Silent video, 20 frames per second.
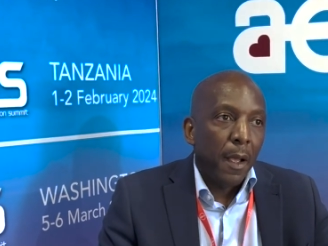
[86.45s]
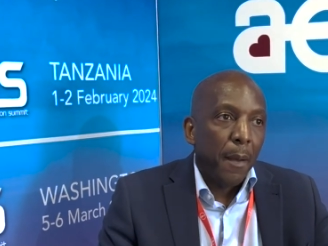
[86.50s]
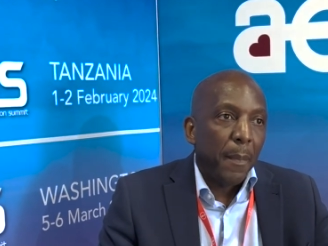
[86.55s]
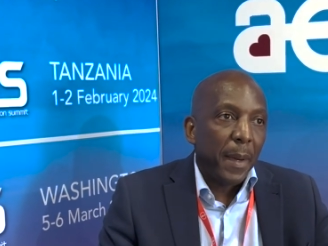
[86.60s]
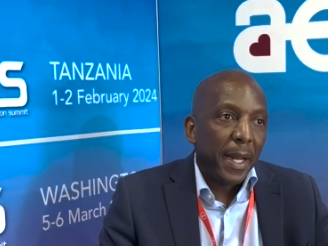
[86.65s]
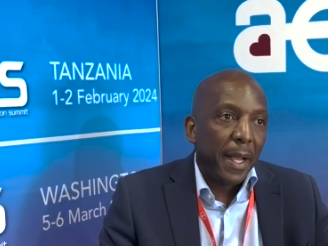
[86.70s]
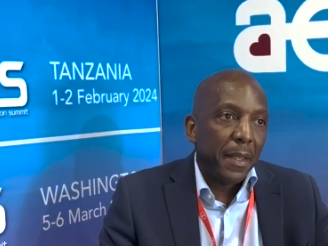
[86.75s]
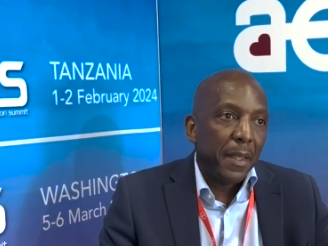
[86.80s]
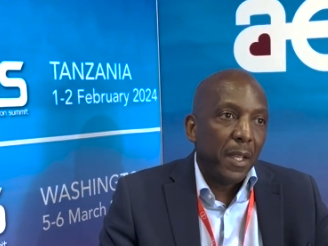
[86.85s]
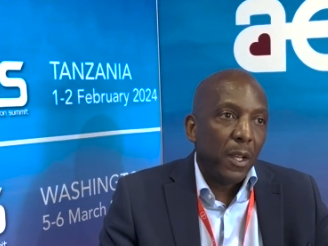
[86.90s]

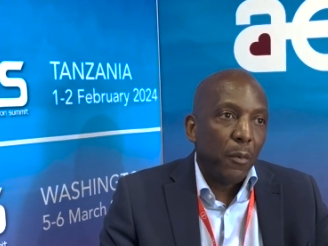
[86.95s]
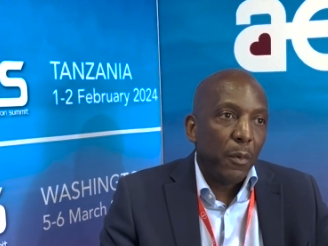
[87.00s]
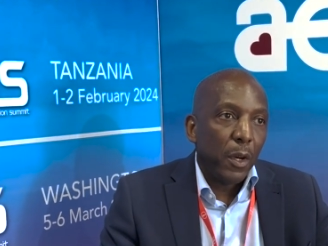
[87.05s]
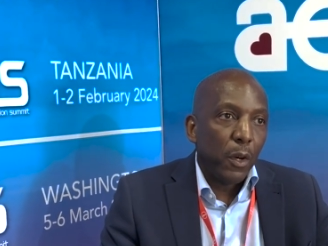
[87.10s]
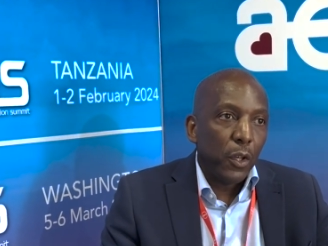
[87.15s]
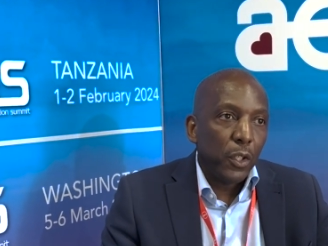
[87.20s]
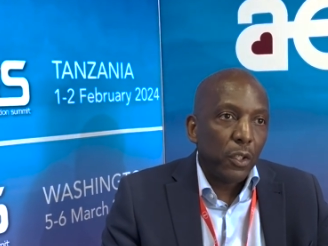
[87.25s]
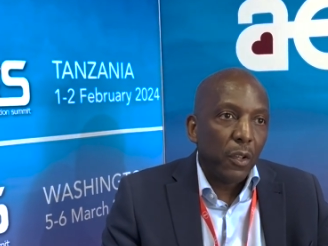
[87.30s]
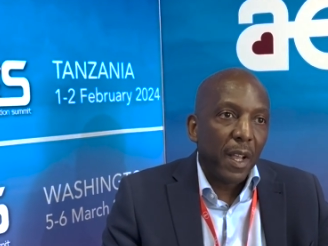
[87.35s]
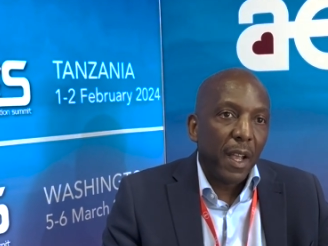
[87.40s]
But I think we
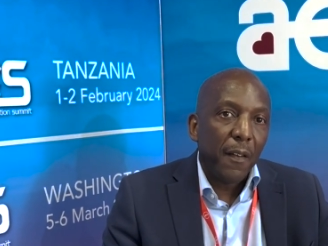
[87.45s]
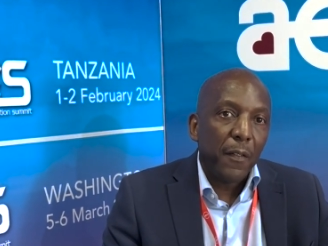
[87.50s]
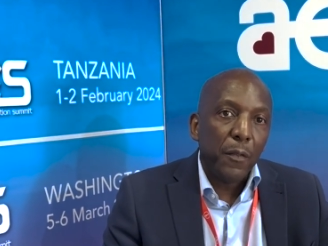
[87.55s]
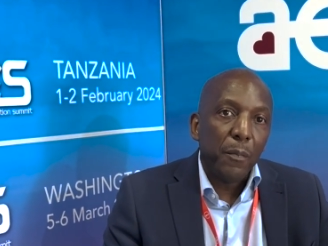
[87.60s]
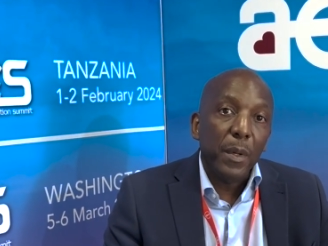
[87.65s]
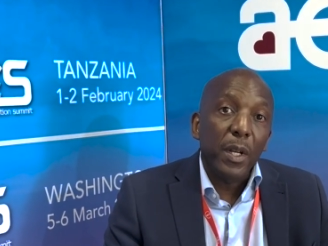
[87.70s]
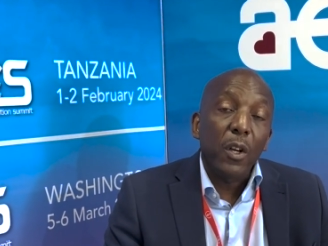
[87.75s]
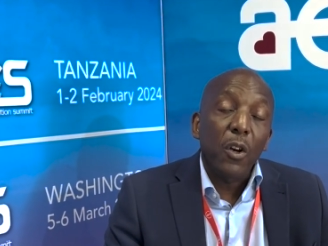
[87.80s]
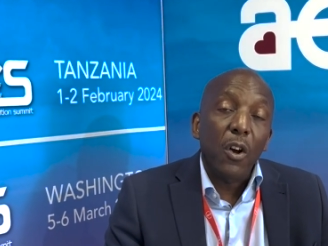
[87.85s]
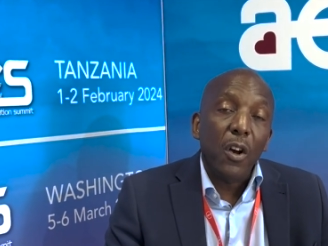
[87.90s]
also have to
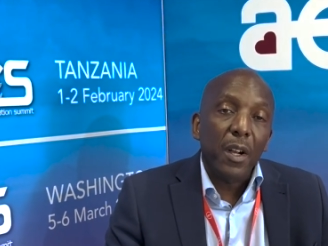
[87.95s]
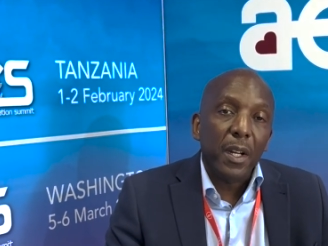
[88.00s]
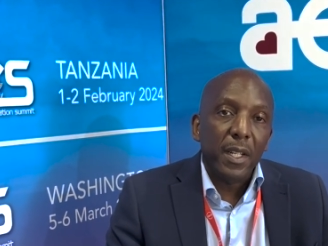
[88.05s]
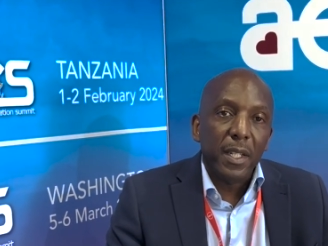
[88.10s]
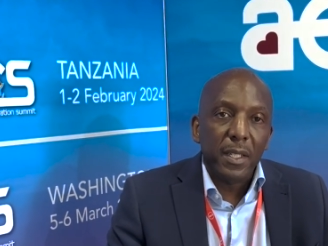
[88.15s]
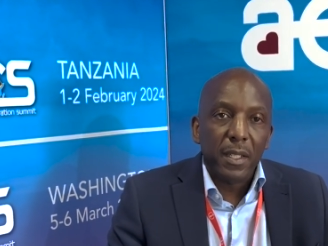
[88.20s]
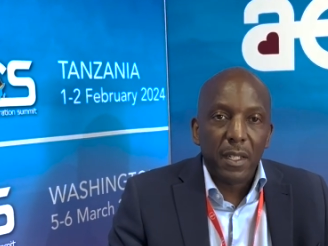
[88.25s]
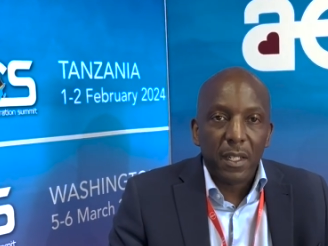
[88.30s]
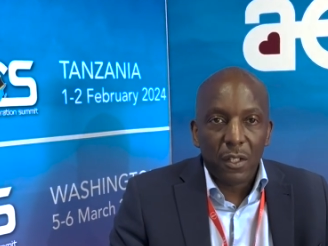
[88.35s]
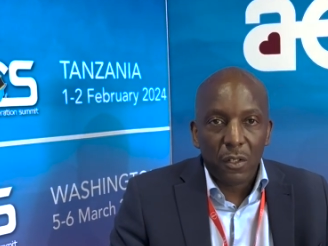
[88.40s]
be
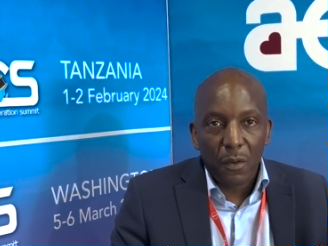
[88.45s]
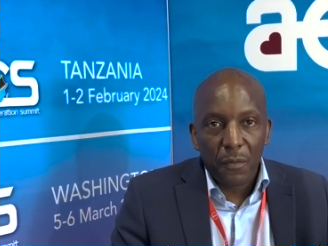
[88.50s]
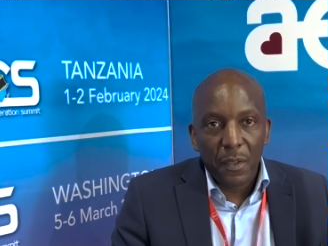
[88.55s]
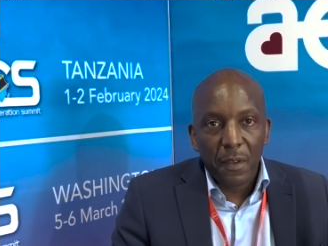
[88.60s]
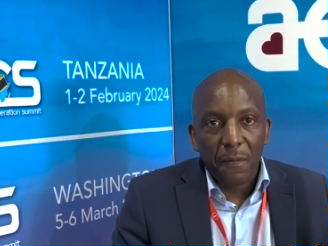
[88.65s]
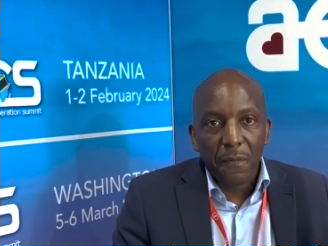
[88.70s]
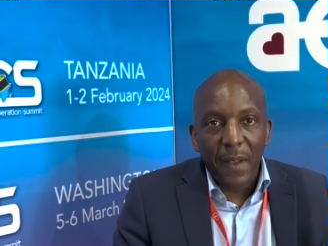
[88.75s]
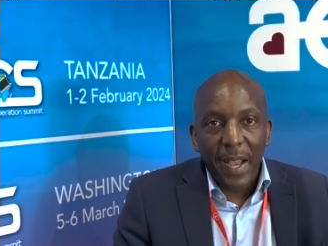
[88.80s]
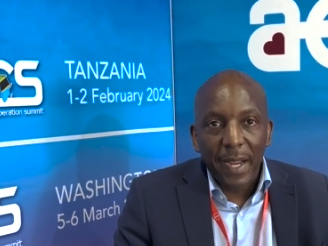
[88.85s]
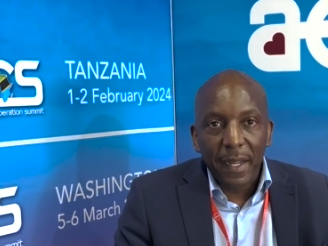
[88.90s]
cognizant of
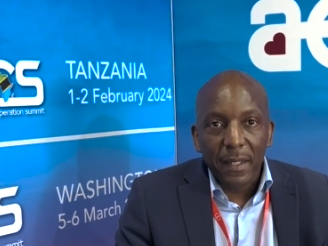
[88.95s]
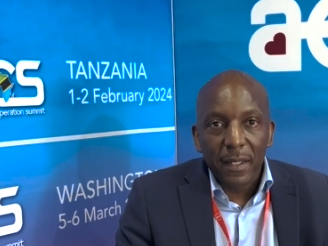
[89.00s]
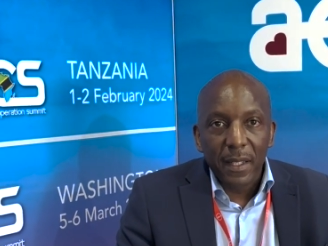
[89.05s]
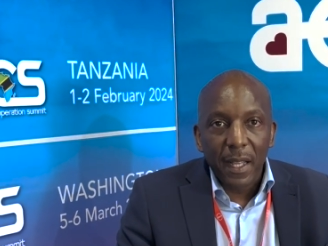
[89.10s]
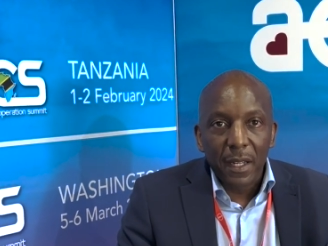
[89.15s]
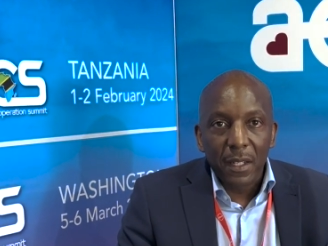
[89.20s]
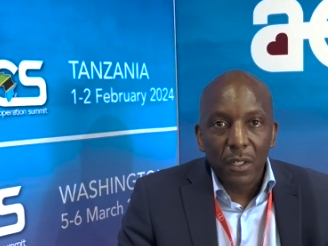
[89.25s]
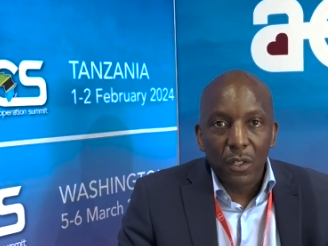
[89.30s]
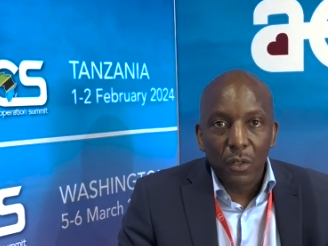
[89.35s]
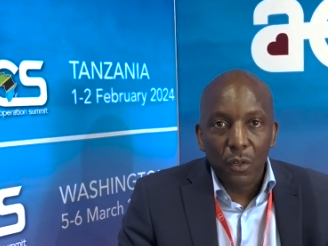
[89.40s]
the fact
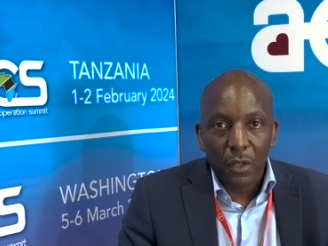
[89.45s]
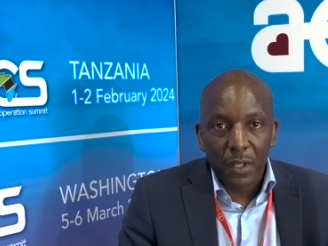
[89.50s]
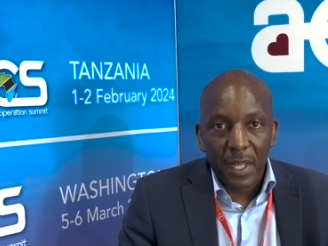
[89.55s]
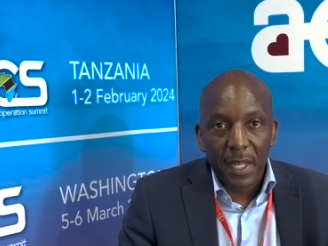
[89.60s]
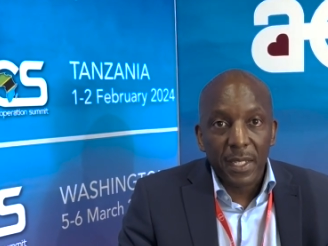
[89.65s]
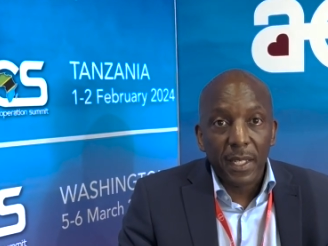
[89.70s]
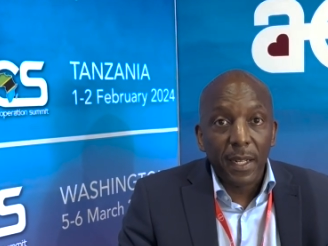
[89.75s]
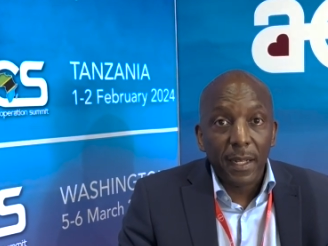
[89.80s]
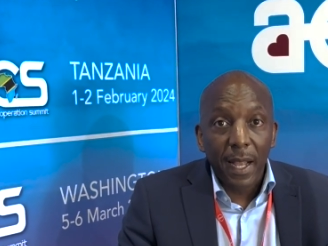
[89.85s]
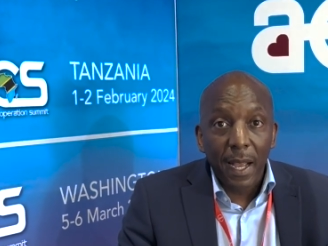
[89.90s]
that, you know,
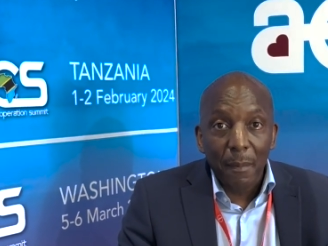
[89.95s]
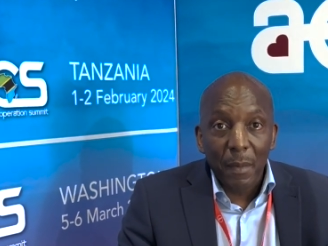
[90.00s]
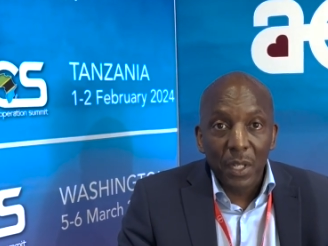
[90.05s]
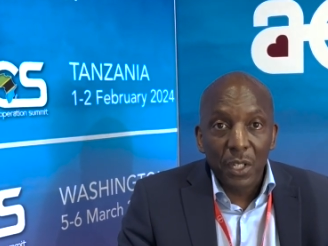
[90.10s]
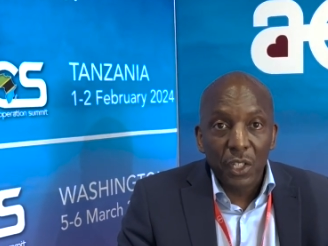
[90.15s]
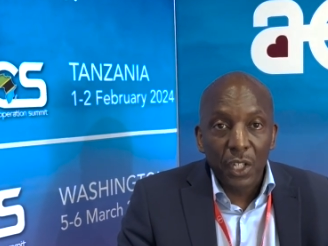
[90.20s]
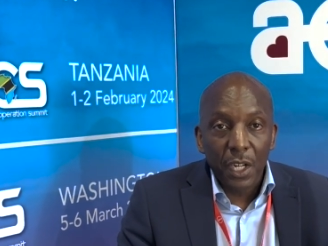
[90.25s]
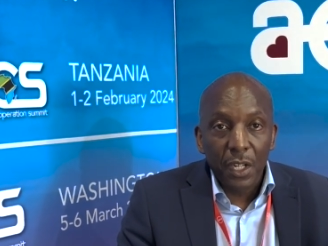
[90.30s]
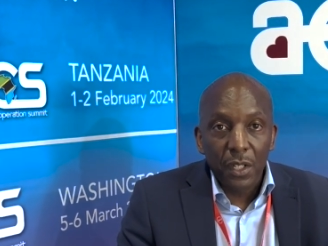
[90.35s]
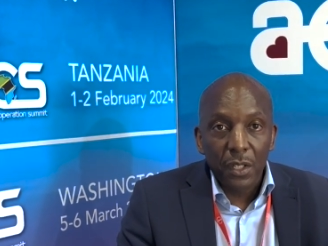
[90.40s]
there's climate
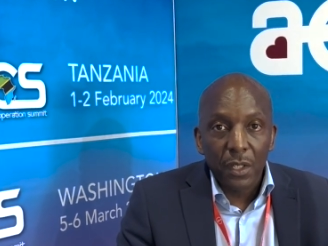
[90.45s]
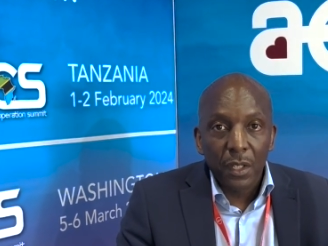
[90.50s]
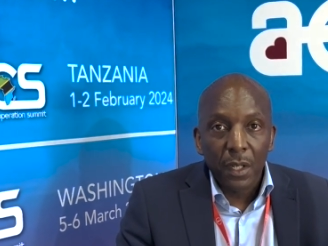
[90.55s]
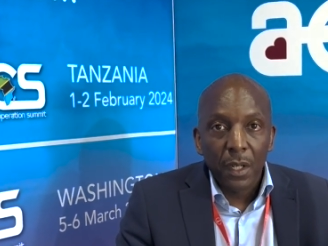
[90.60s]
change.